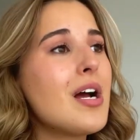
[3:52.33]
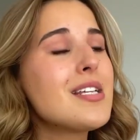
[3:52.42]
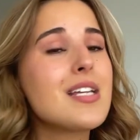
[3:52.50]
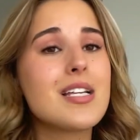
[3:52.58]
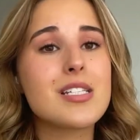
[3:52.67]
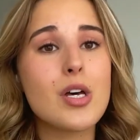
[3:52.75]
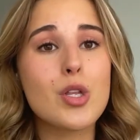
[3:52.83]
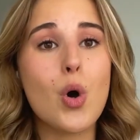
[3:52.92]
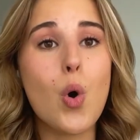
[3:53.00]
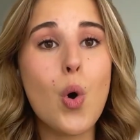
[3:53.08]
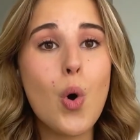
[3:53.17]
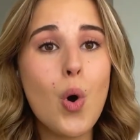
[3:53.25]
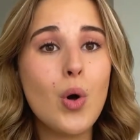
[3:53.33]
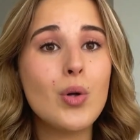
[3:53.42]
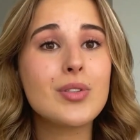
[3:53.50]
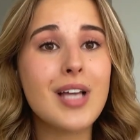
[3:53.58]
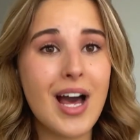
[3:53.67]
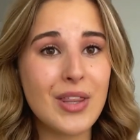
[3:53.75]
until the whole
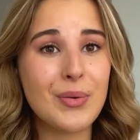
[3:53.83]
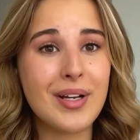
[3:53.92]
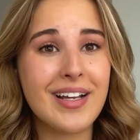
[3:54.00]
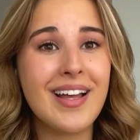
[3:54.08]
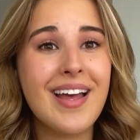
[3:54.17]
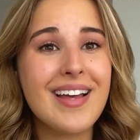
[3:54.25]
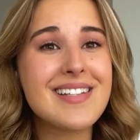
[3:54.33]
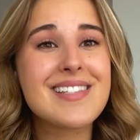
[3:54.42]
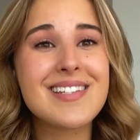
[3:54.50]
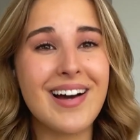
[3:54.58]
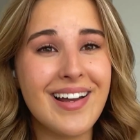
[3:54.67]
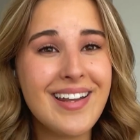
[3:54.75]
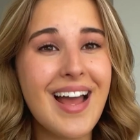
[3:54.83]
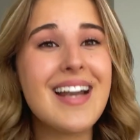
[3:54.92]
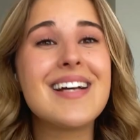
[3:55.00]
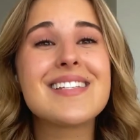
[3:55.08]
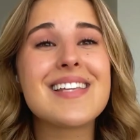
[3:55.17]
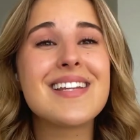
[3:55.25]
gathering is done. And
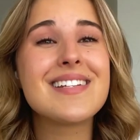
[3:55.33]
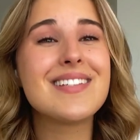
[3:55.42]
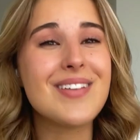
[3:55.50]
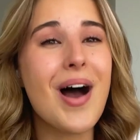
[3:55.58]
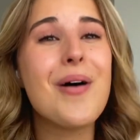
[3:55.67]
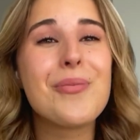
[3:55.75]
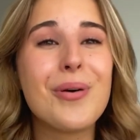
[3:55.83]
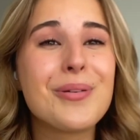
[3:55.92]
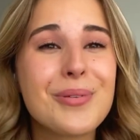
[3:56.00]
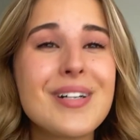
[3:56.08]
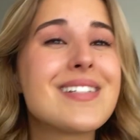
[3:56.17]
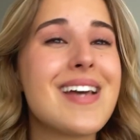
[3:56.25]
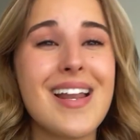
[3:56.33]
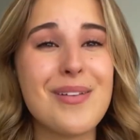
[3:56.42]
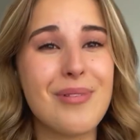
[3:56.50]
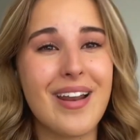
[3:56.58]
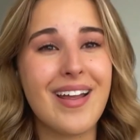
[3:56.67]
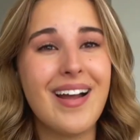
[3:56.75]
I said not one word to
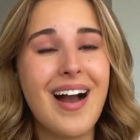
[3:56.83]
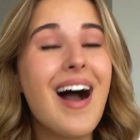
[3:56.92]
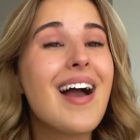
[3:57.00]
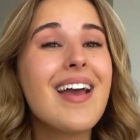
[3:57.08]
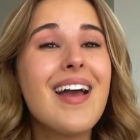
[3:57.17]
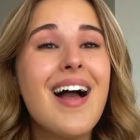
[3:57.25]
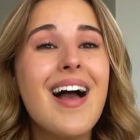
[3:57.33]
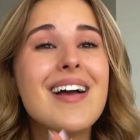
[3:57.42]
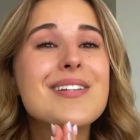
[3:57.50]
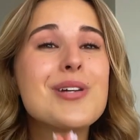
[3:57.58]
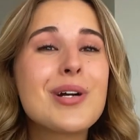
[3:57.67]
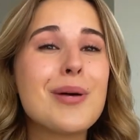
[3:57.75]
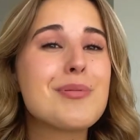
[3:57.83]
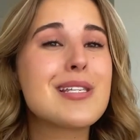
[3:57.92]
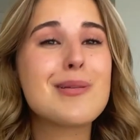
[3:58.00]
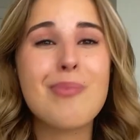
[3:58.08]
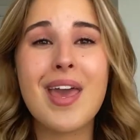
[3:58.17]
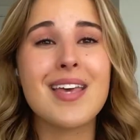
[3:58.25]
anybody. I took up
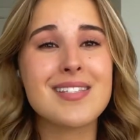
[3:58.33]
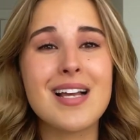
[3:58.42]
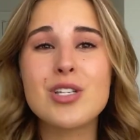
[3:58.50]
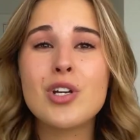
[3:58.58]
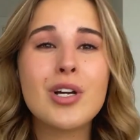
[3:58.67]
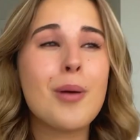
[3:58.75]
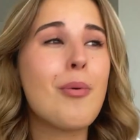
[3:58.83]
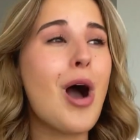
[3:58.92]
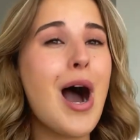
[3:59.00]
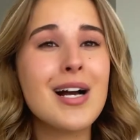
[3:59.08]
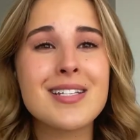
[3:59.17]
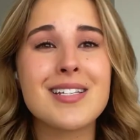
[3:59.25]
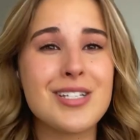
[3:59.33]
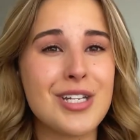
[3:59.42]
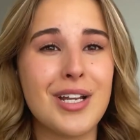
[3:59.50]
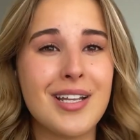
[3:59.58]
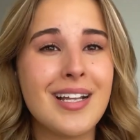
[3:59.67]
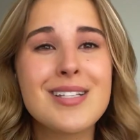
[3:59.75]
space. I took up
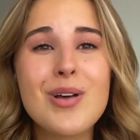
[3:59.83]
oxygen. That's